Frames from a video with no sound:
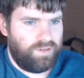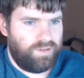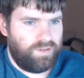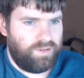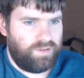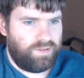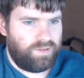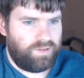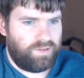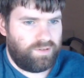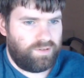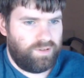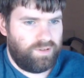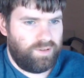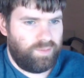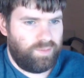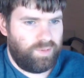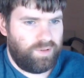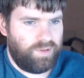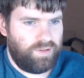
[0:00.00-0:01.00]

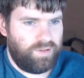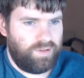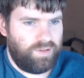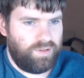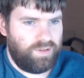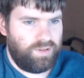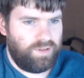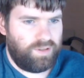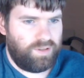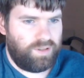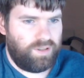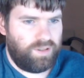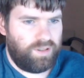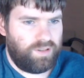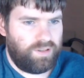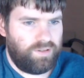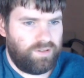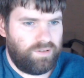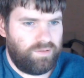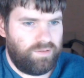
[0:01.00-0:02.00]
Scraping data,
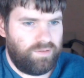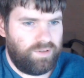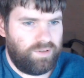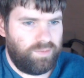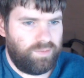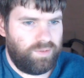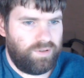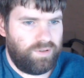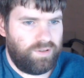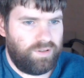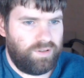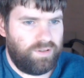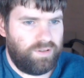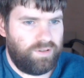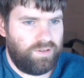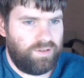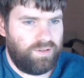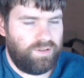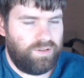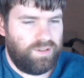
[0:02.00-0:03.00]
connecting to an API.
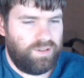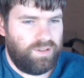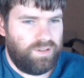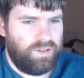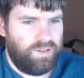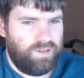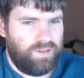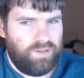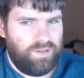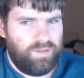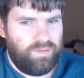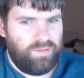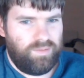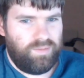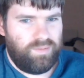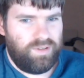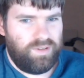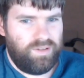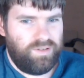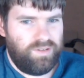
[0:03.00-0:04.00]

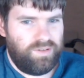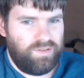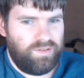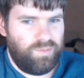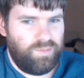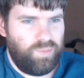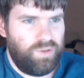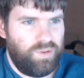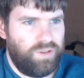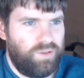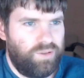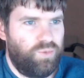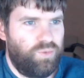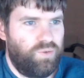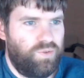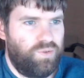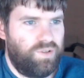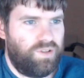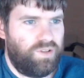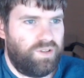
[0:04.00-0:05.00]
Please don't play
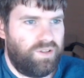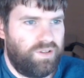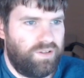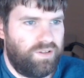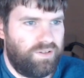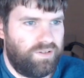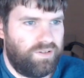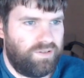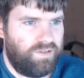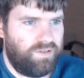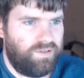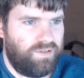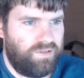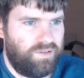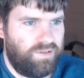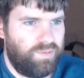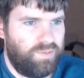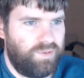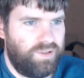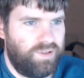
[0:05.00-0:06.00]
music or
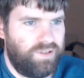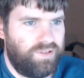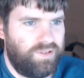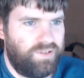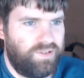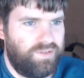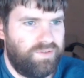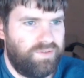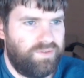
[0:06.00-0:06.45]
play stuff.